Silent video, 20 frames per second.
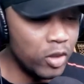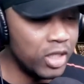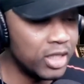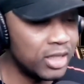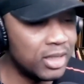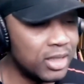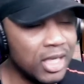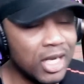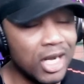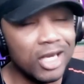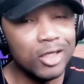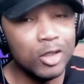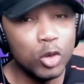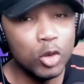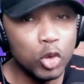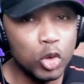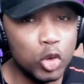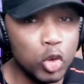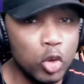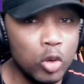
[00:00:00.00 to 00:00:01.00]
Doing this thing on
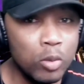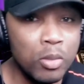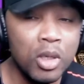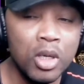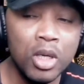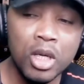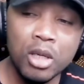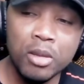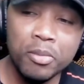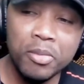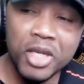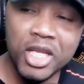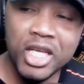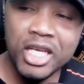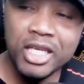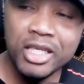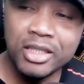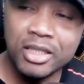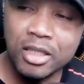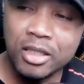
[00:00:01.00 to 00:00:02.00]
YouTube.
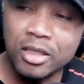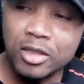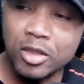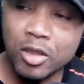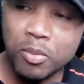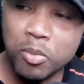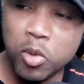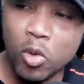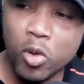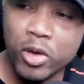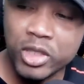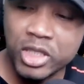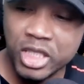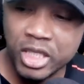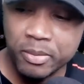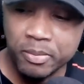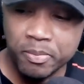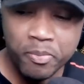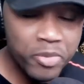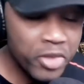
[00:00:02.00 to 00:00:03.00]
Please support
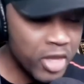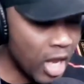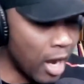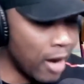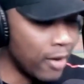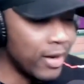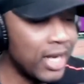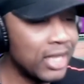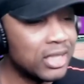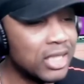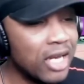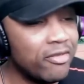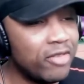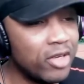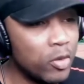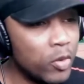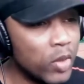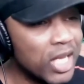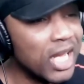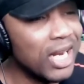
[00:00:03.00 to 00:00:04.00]
him. All right,
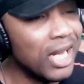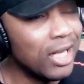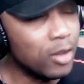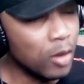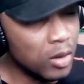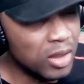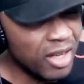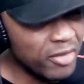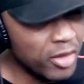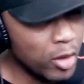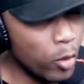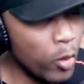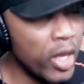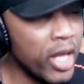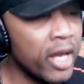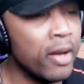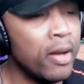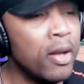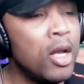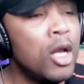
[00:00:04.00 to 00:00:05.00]
Kevin, we get out of the
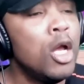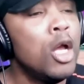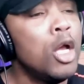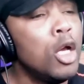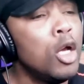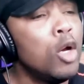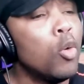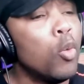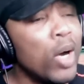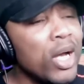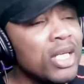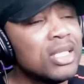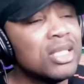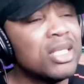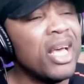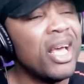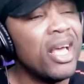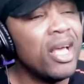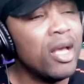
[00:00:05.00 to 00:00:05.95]
way. What you say?